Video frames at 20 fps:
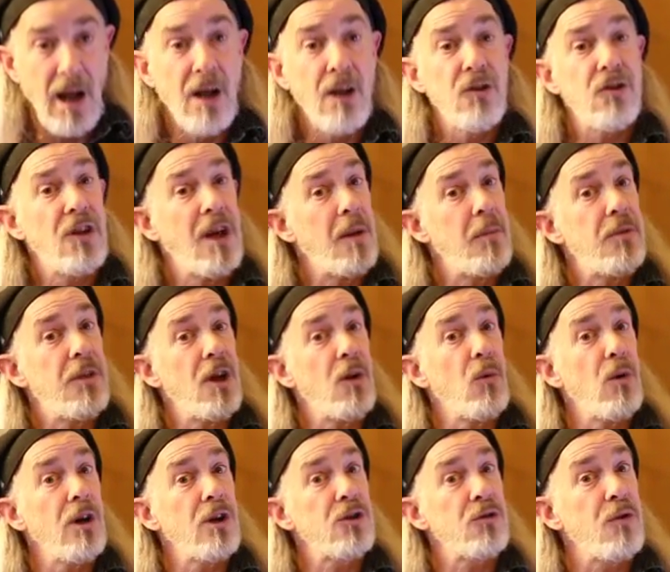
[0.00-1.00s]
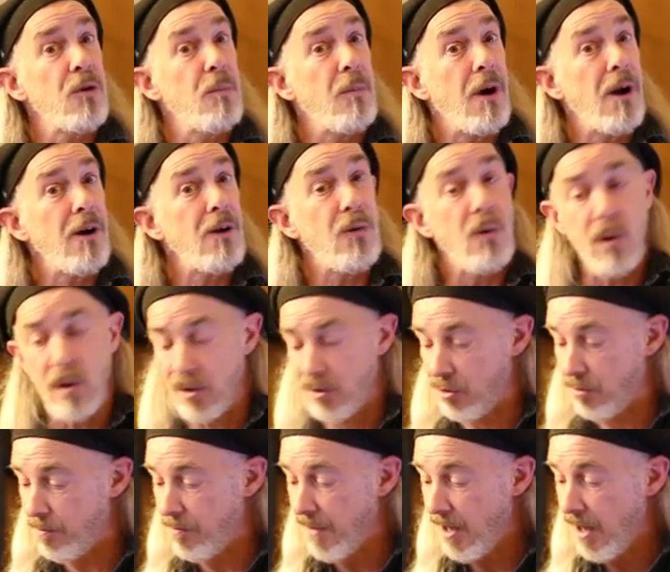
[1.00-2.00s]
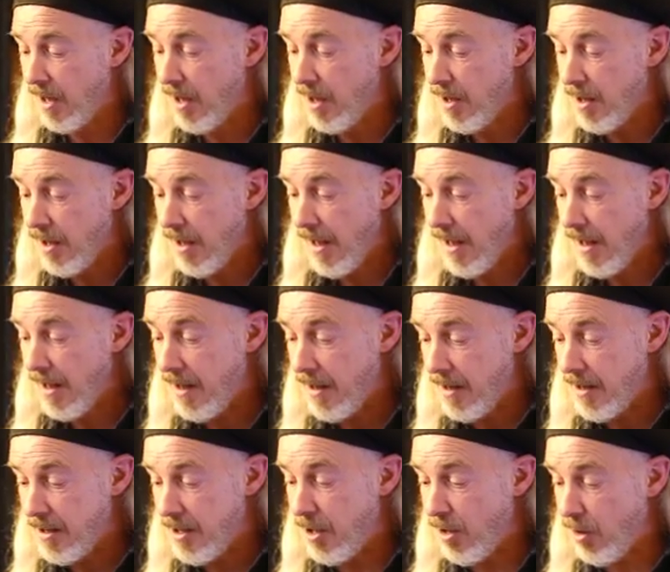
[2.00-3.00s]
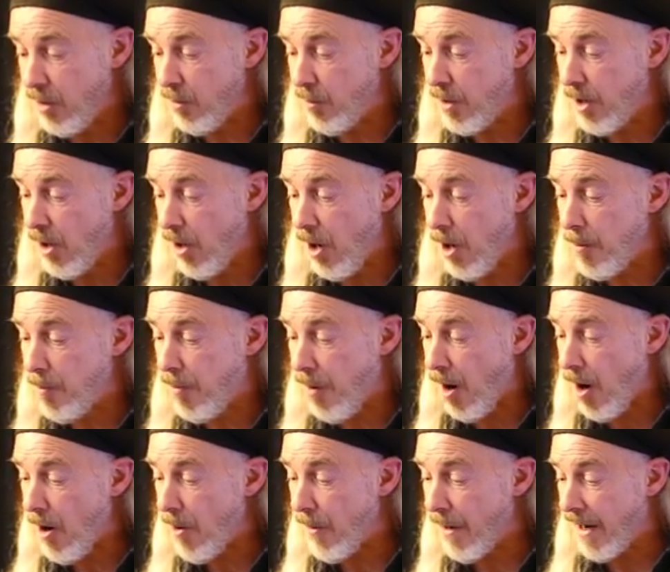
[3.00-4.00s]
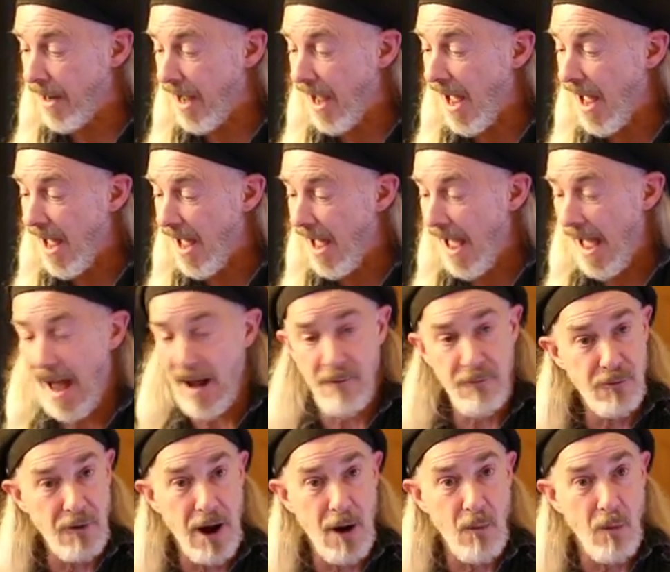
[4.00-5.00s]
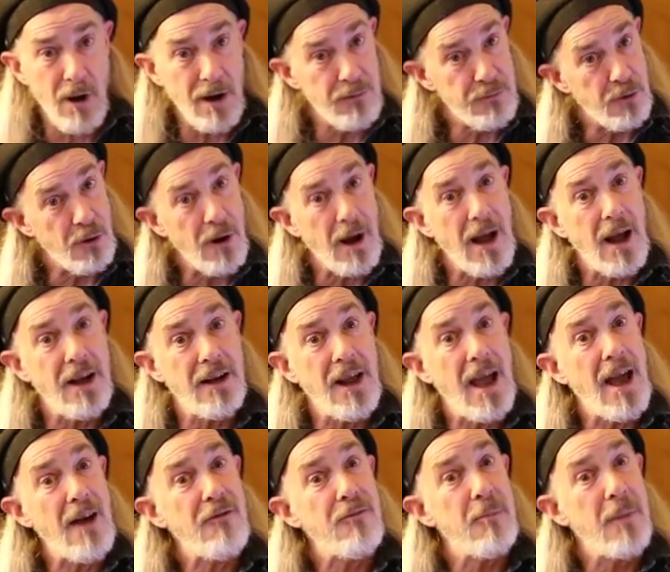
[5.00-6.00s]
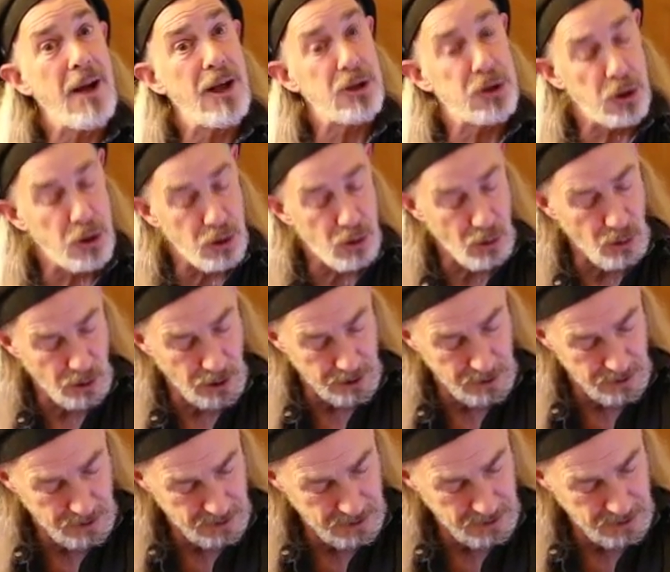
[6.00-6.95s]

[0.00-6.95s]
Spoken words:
Same thing works for bar chords. Here we are barring at fret 1 for an F major chord.